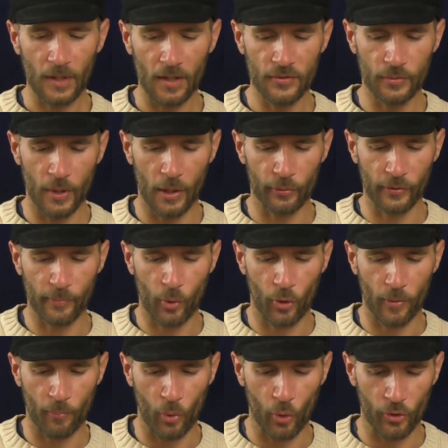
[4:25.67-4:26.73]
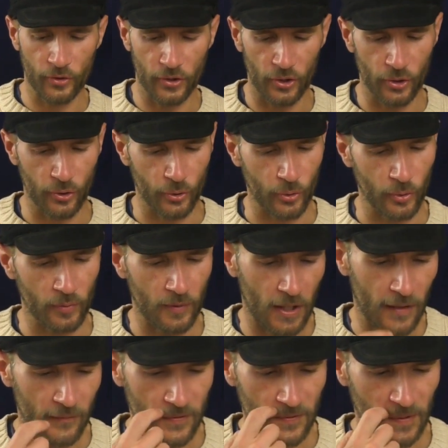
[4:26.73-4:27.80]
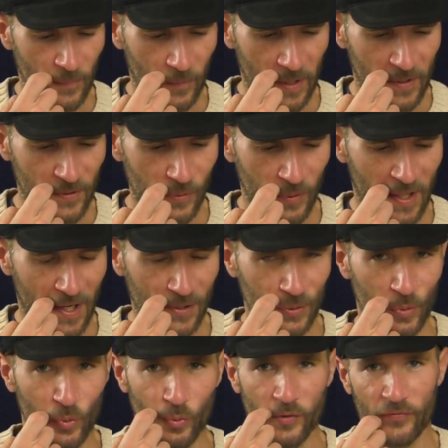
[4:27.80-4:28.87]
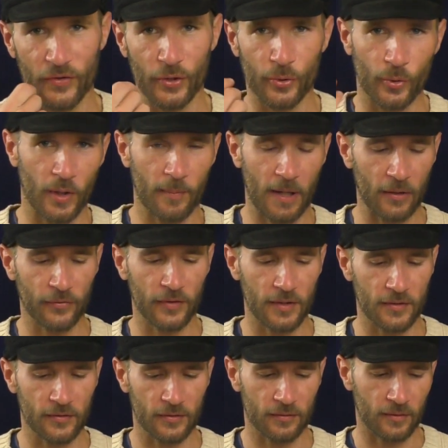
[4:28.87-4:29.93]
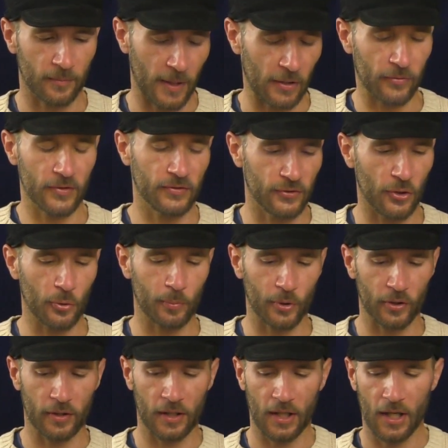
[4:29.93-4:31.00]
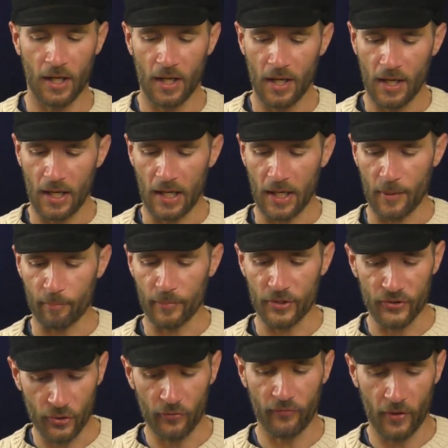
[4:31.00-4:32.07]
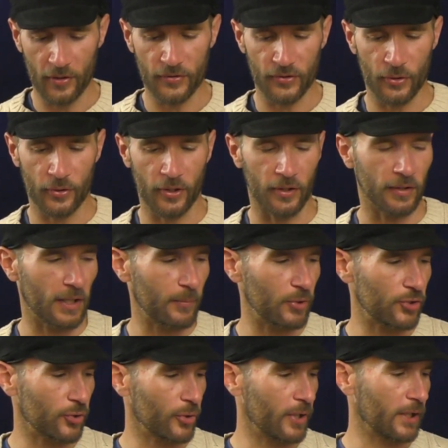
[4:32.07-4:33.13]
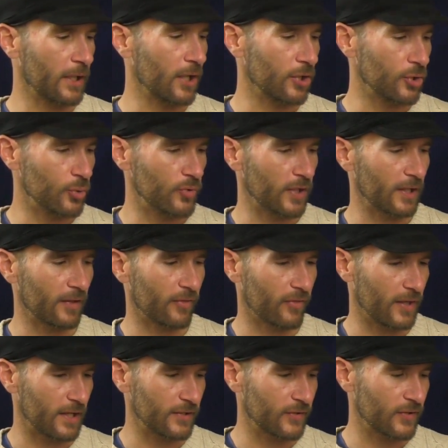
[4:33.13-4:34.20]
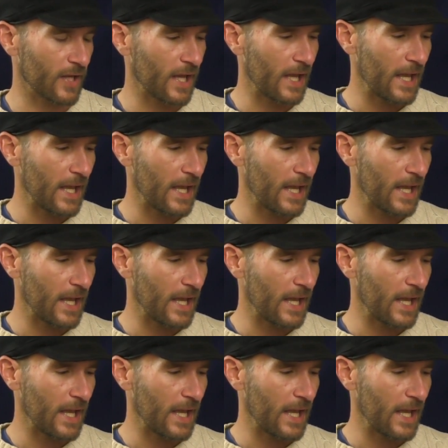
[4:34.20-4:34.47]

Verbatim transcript: So I'll report more to you, obviously, when I do an actual review about these, about this notebook. Um, but so far, so good. I'm enjoying using this.